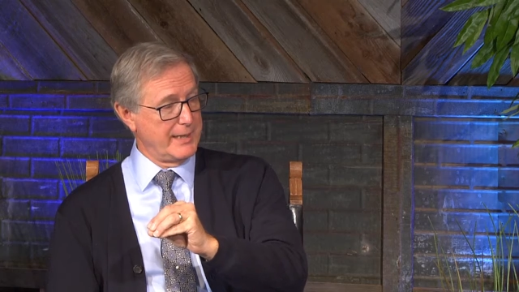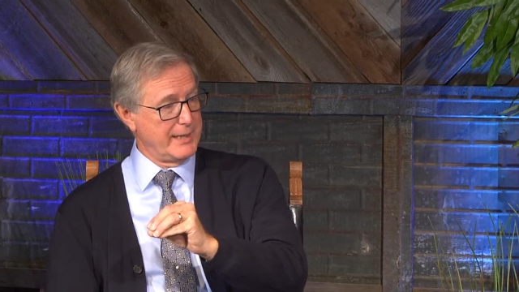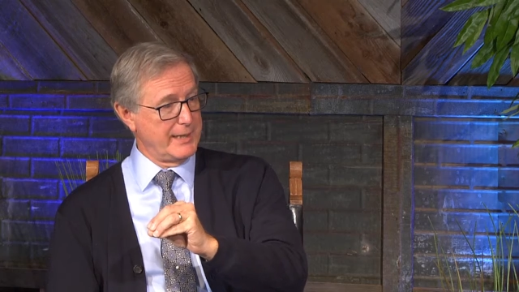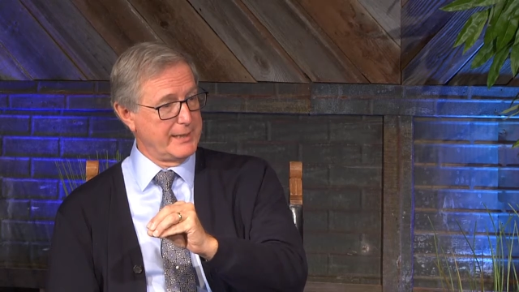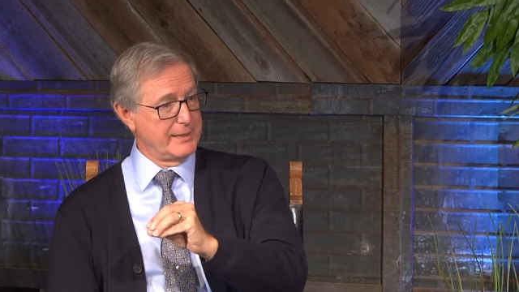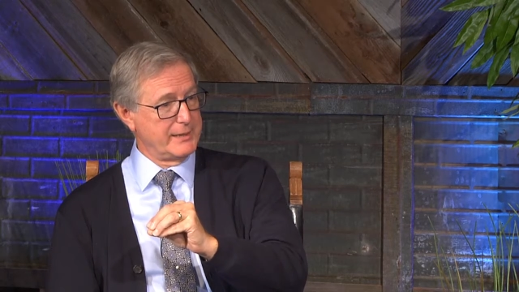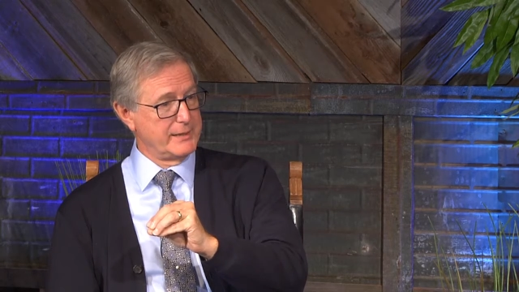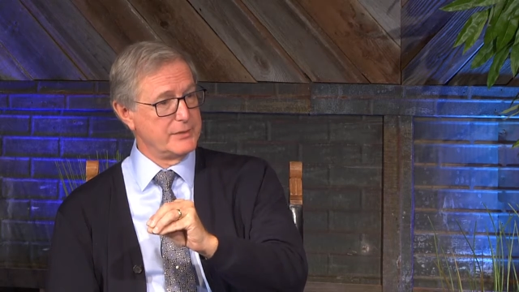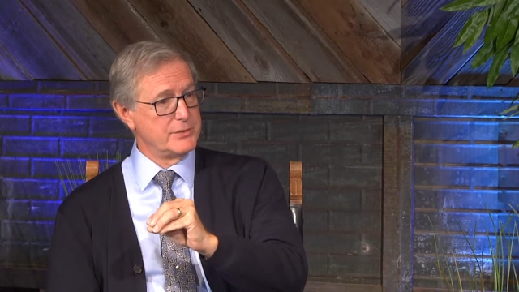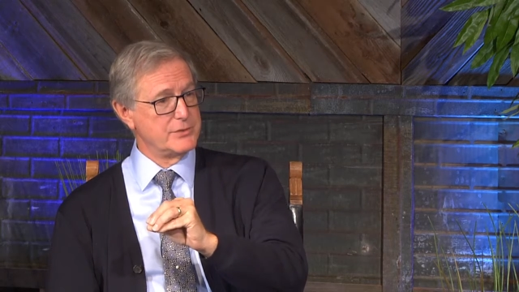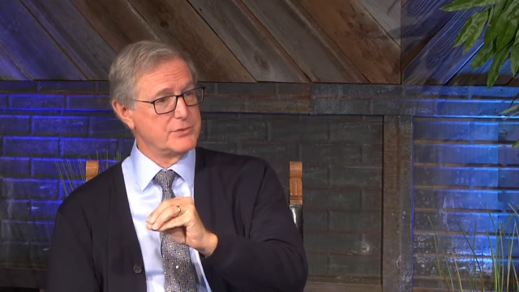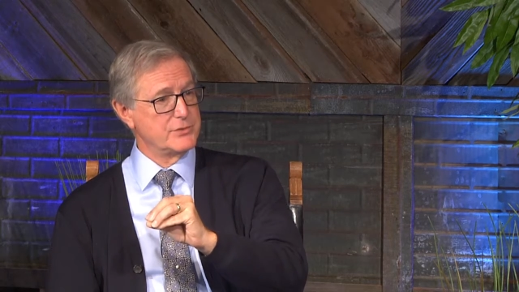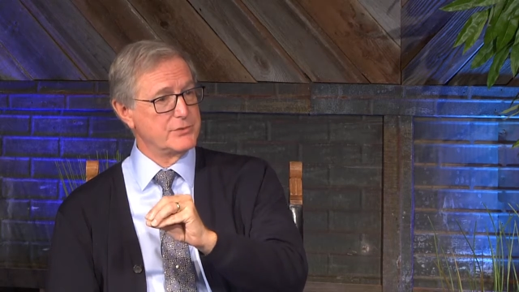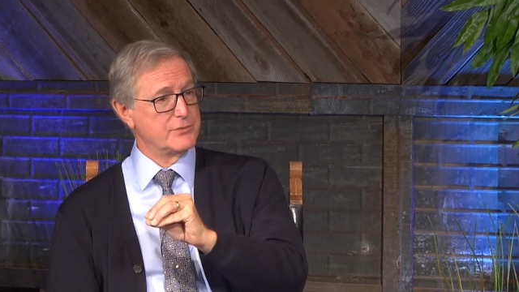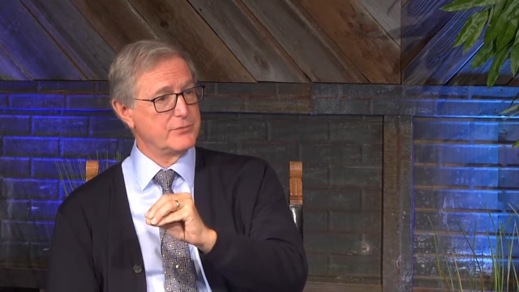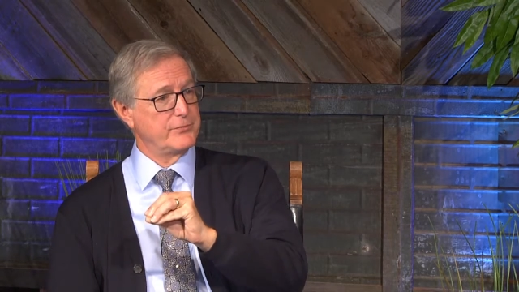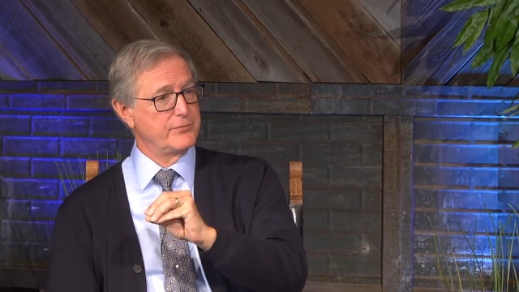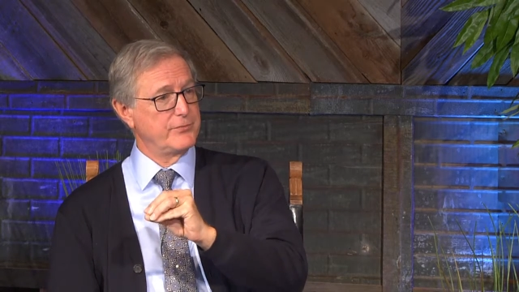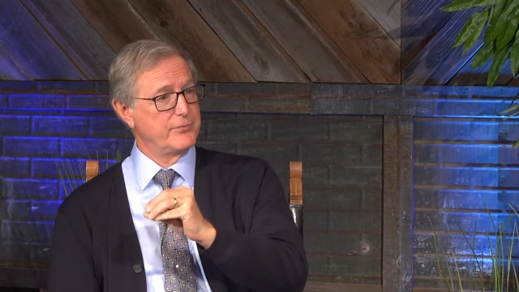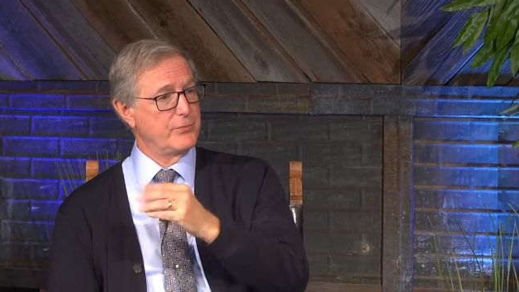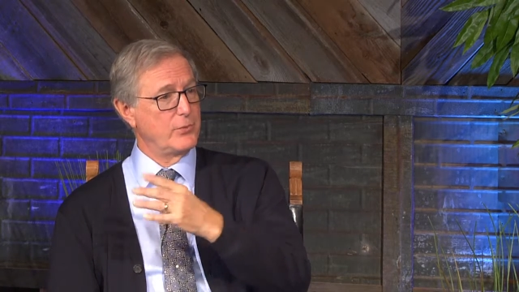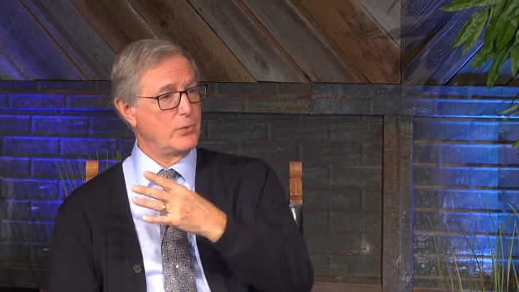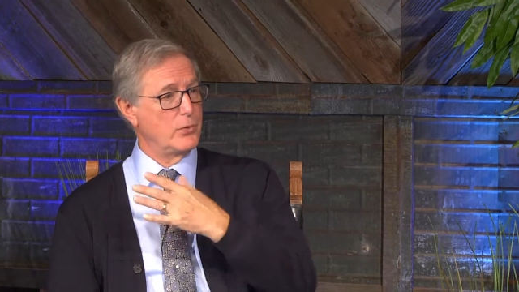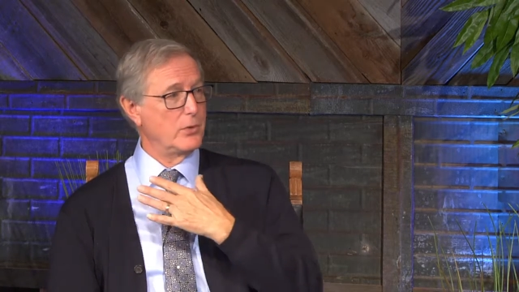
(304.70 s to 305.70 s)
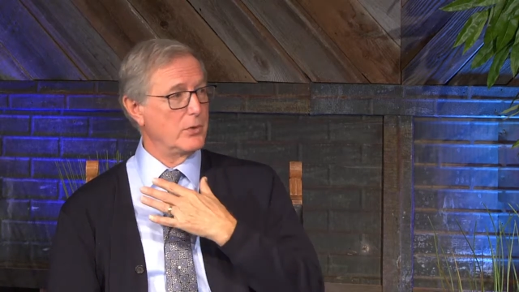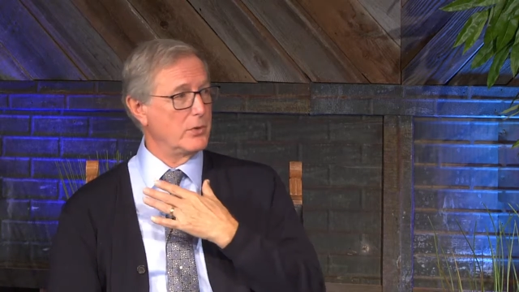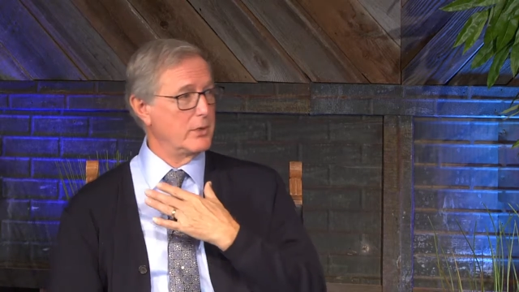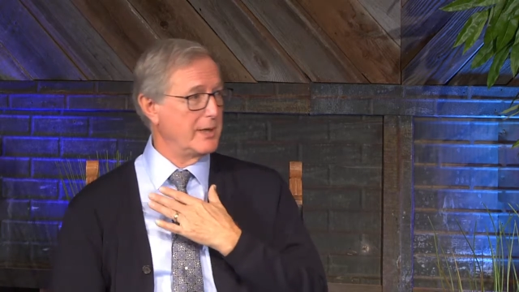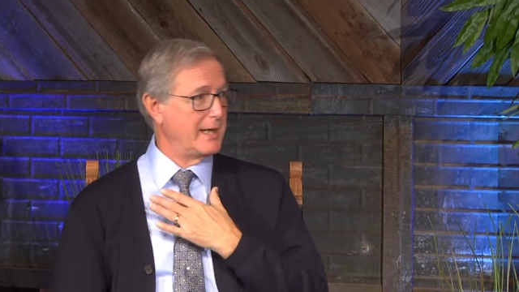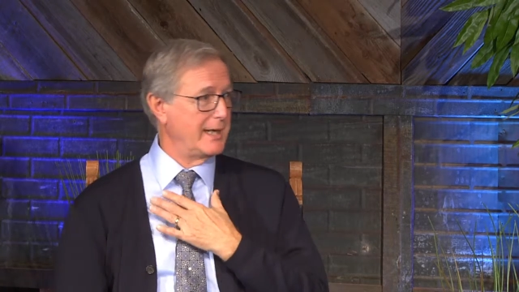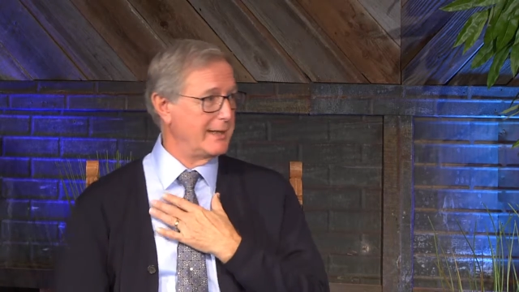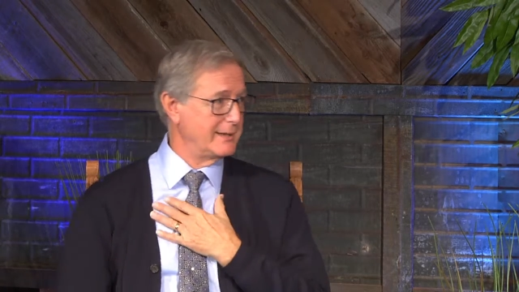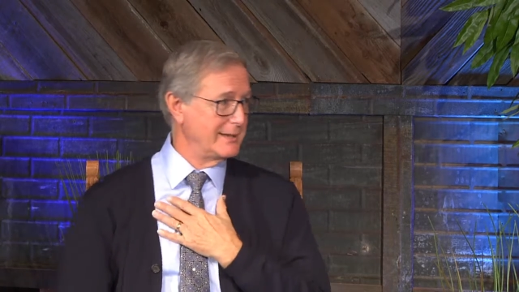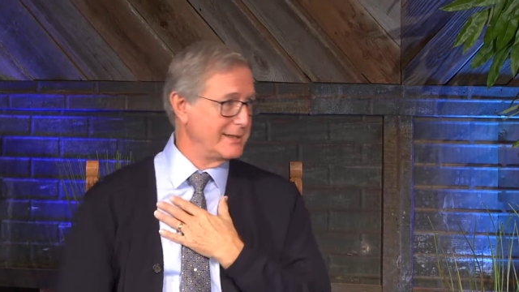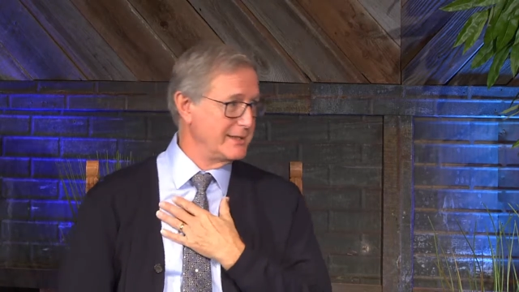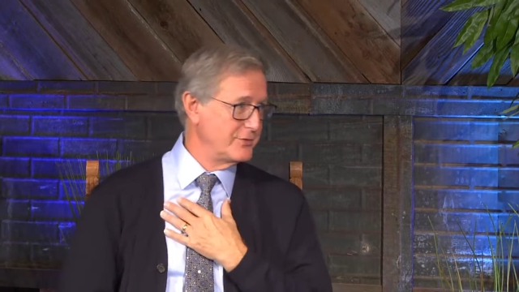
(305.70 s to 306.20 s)
age, for
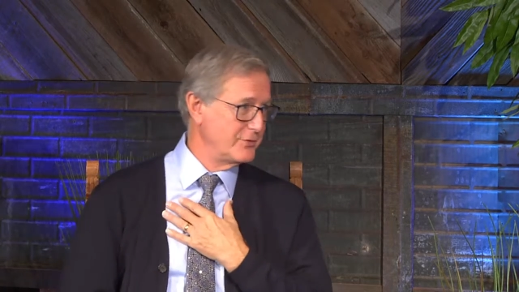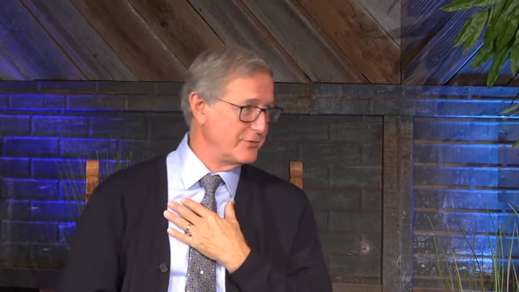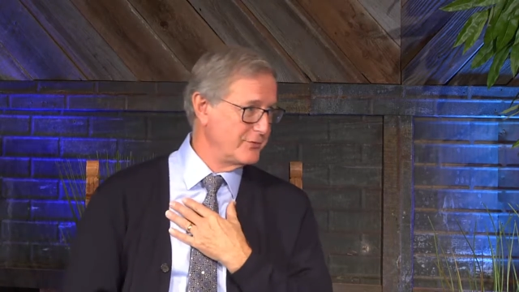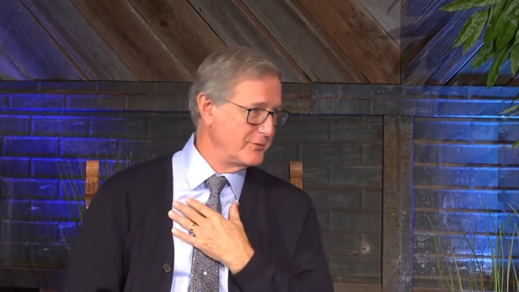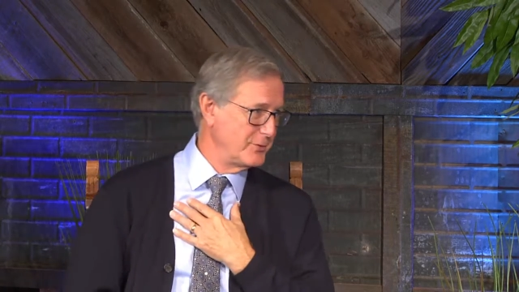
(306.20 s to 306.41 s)
at least